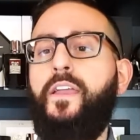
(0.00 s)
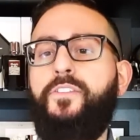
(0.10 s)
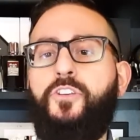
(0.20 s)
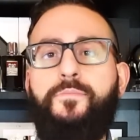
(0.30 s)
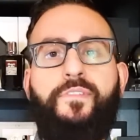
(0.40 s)

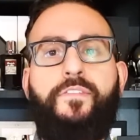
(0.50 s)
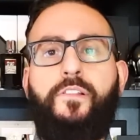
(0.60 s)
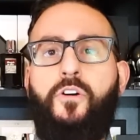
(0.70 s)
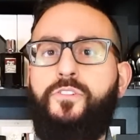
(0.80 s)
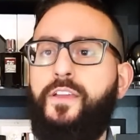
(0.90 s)
In terms of
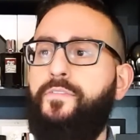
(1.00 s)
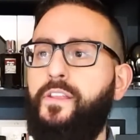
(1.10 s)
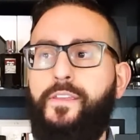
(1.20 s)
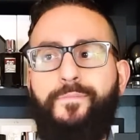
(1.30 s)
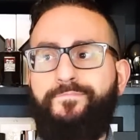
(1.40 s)
the
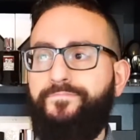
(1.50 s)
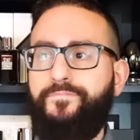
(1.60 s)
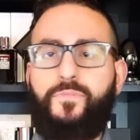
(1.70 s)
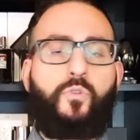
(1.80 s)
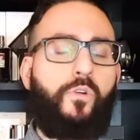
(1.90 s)
longevity,
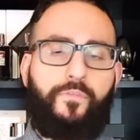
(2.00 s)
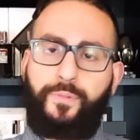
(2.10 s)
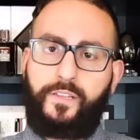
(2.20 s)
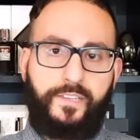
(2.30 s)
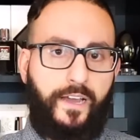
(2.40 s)

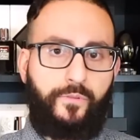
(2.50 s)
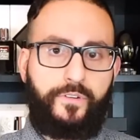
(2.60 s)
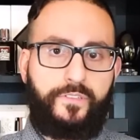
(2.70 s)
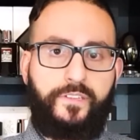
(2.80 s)
12+ hours.